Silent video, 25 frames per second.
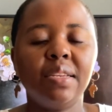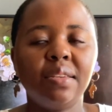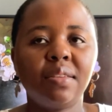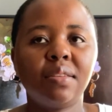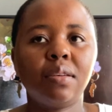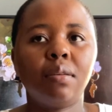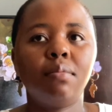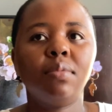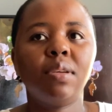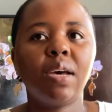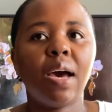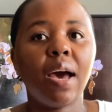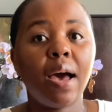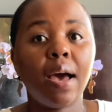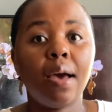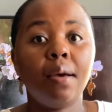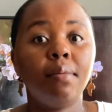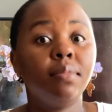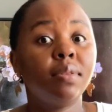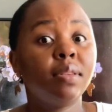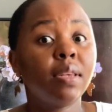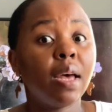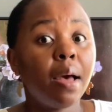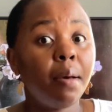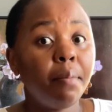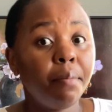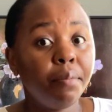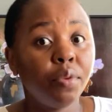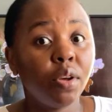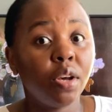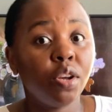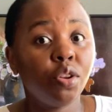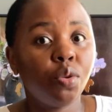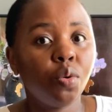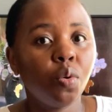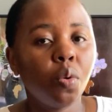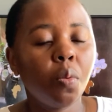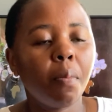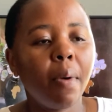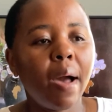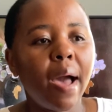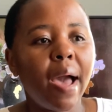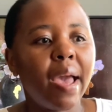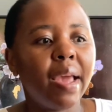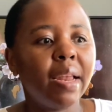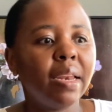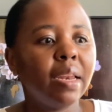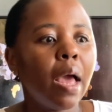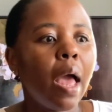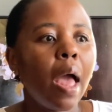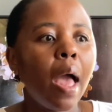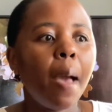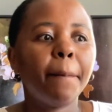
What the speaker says: sometimes, some they do mind,